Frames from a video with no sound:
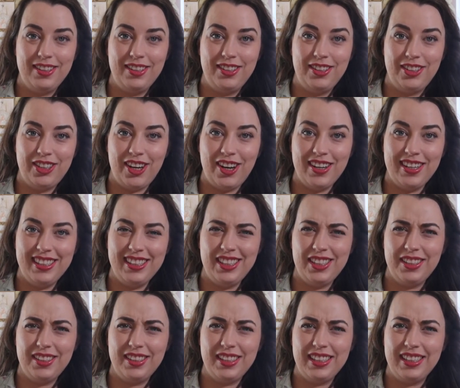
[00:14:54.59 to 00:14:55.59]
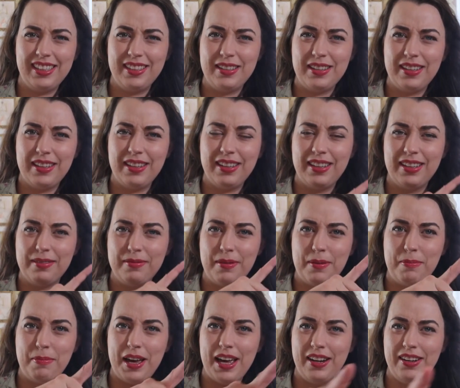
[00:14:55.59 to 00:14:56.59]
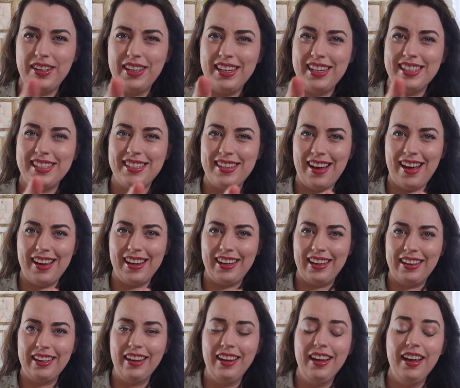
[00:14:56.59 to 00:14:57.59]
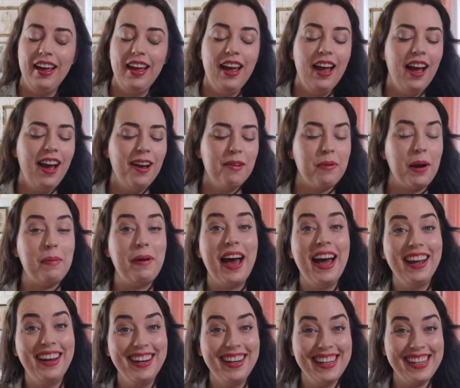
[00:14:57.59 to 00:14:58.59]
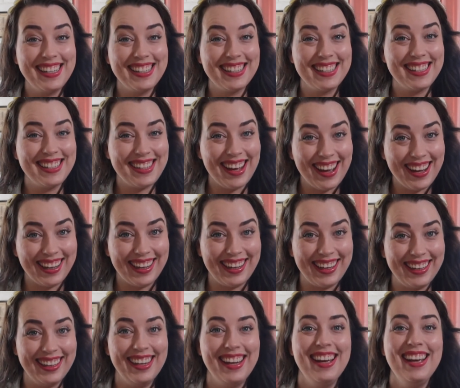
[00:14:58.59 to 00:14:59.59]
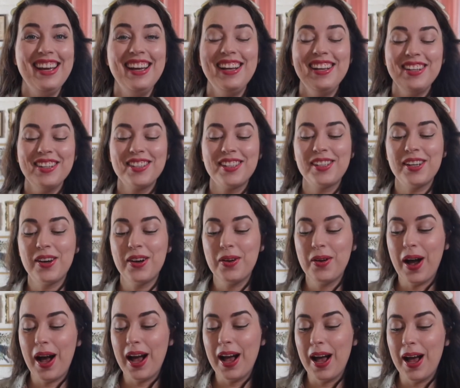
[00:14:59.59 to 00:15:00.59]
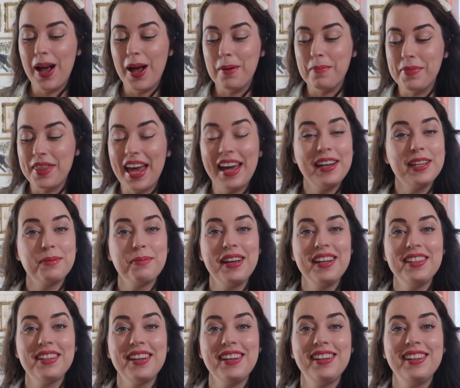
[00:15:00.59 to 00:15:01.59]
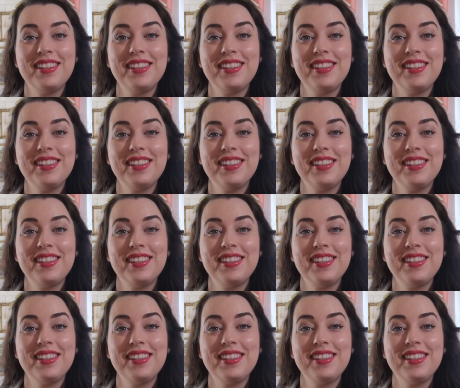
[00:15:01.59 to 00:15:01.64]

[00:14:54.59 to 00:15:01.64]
charge. My battery is dying. My battery is dying. So that is my sign to